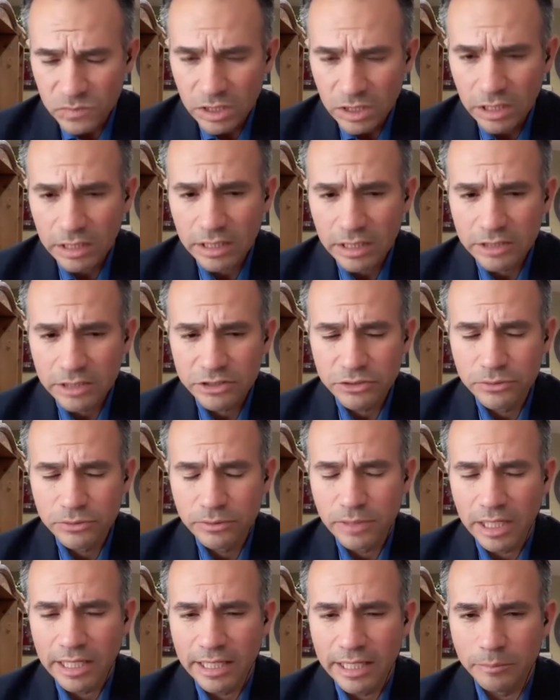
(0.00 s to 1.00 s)

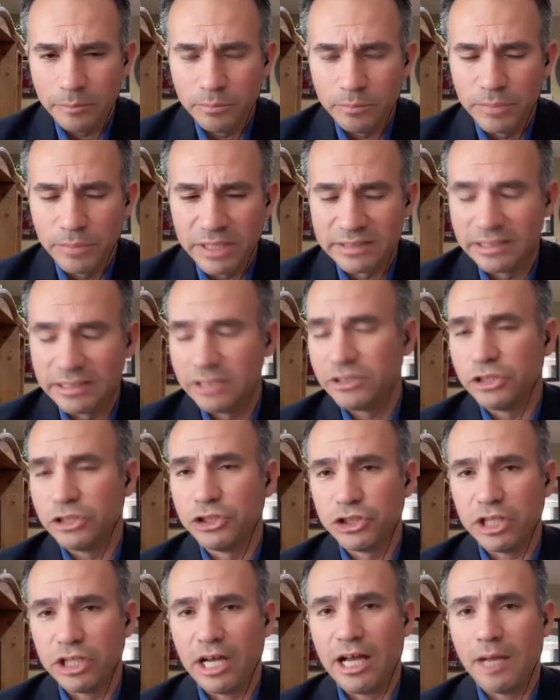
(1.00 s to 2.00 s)
to a business to
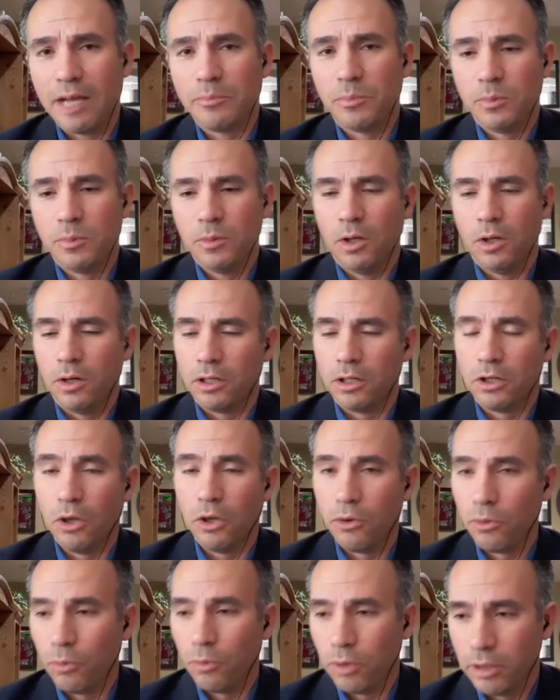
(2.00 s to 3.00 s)
shop or
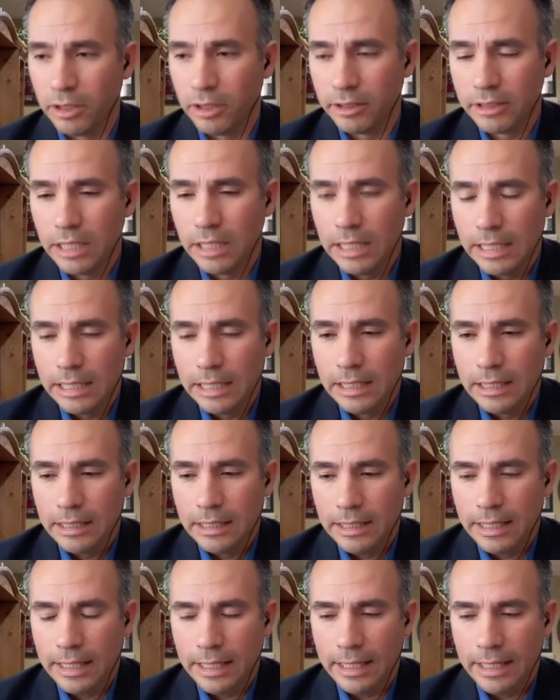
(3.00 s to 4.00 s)
go to work,
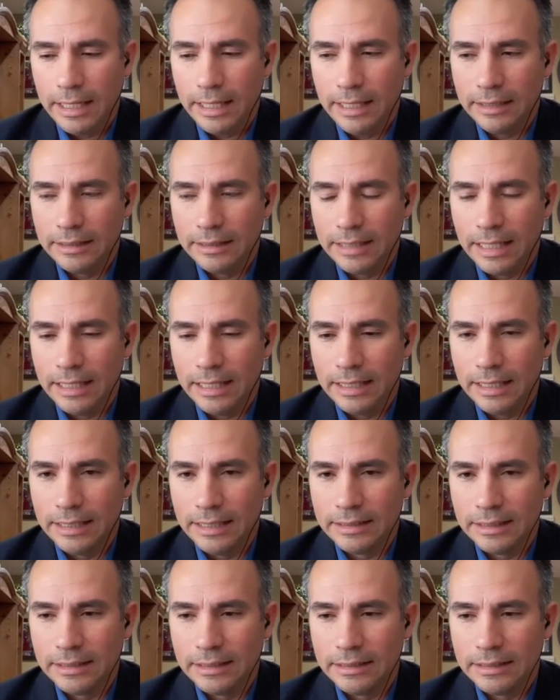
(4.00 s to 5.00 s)
and
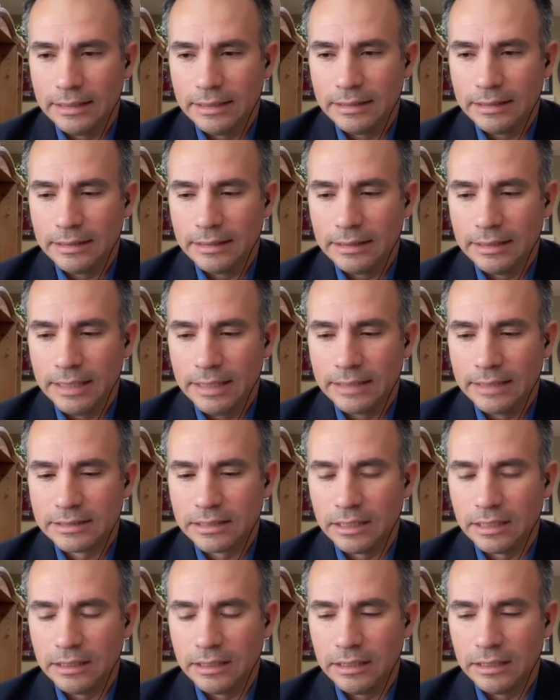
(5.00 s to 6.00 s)
that it's
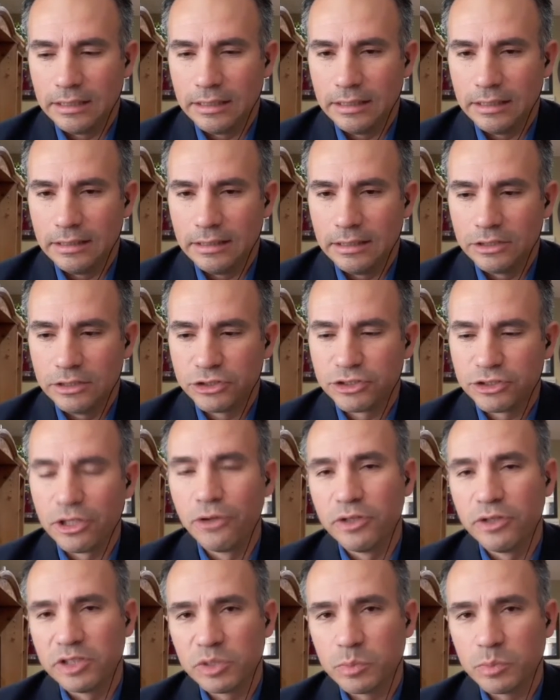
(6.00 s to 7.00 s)
going to
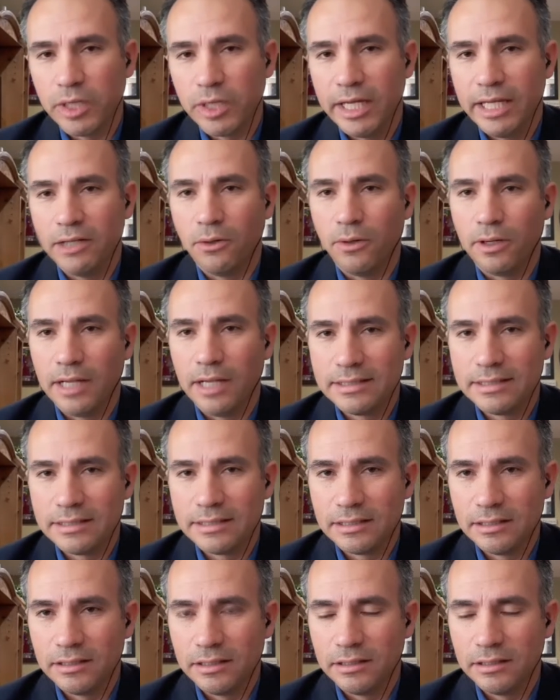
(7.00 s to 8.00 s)
slow the spread or
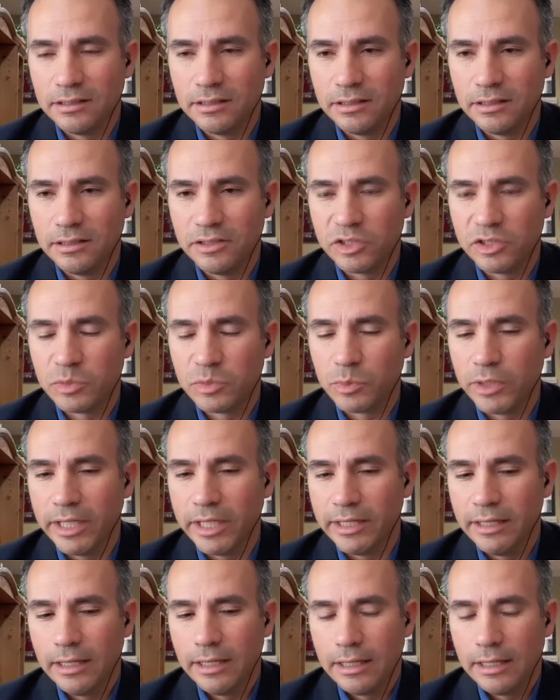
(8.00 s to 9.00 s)
lessen the
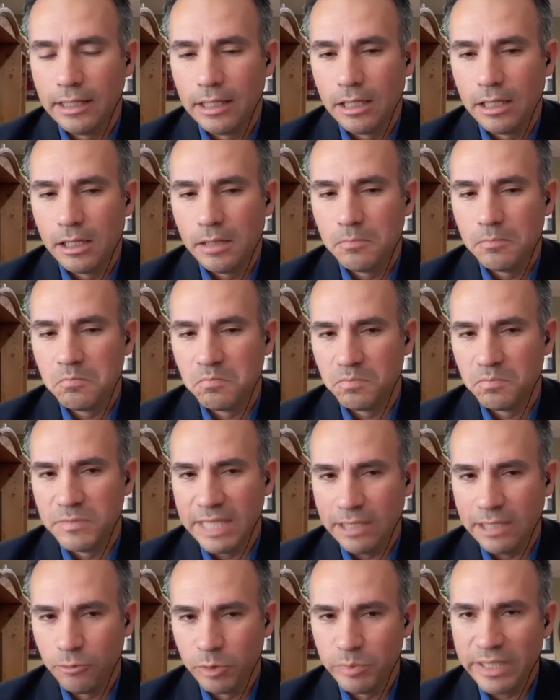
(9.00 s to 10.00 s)
spread,
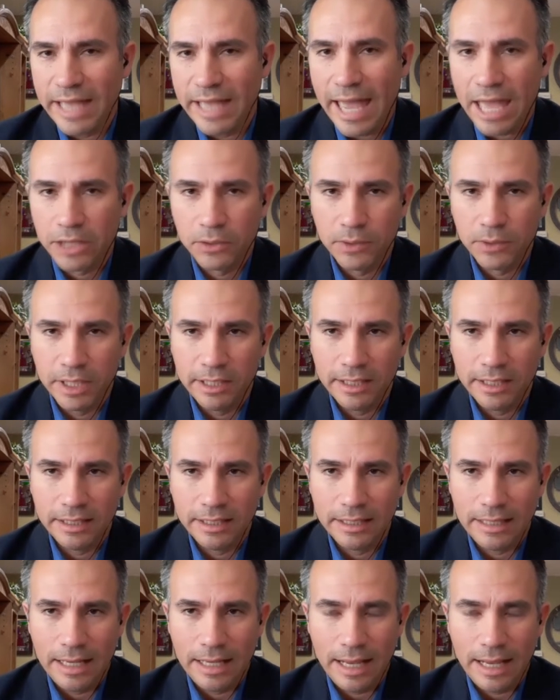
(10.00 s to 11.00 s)
they would be accurate
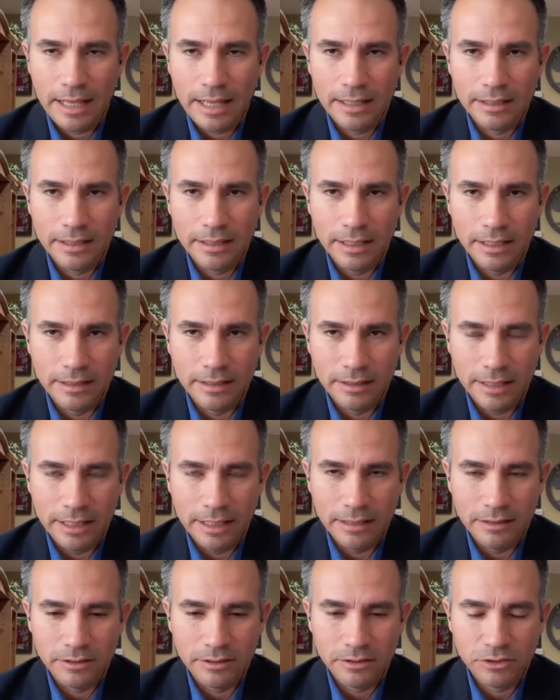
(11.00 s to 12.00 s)

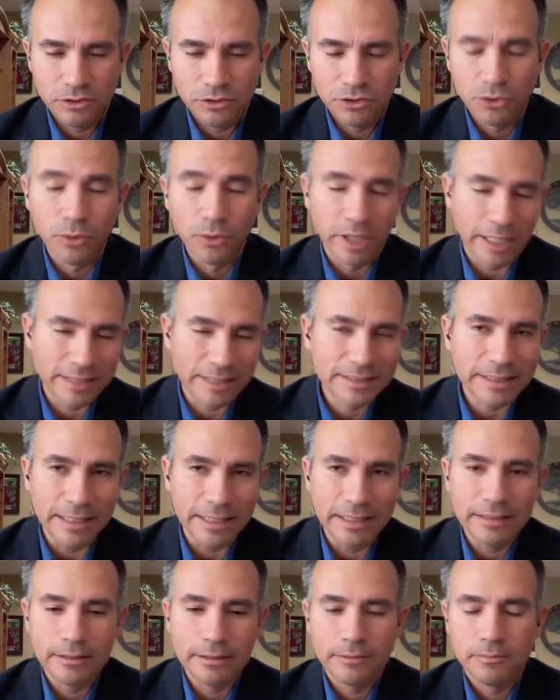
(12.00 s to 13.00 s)
in to an
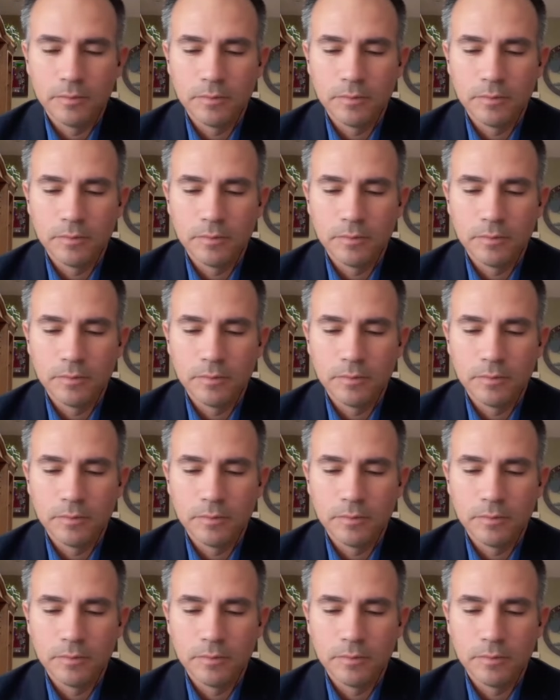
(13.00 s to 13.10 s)
extent.